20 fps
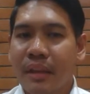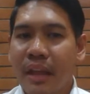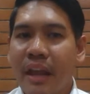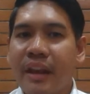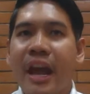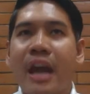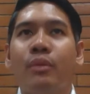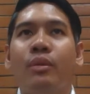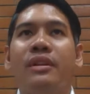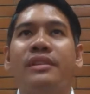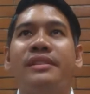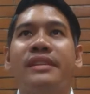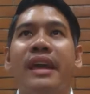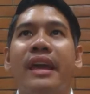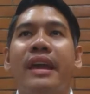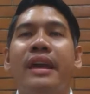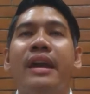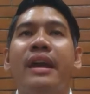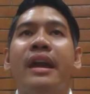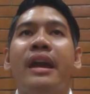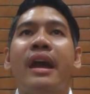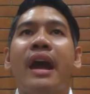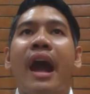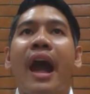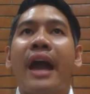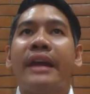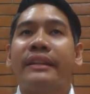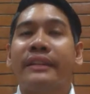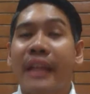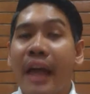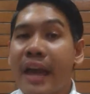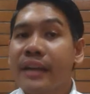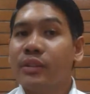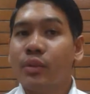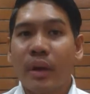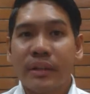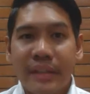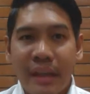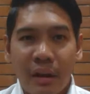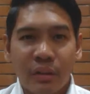And I will say, I'd like
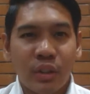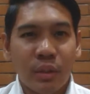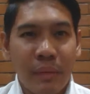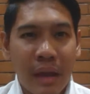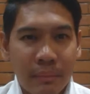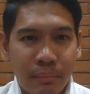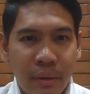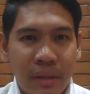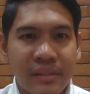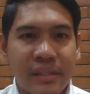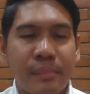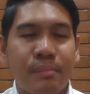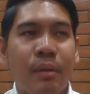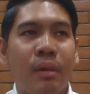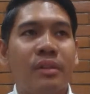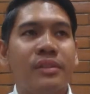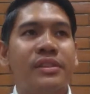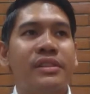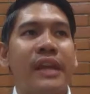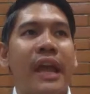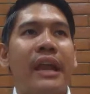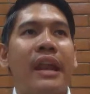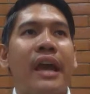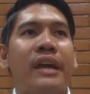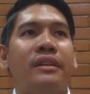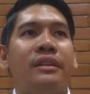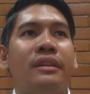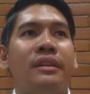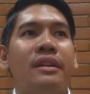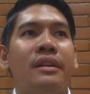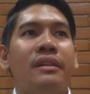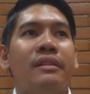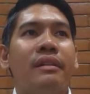to adhere to my principles and I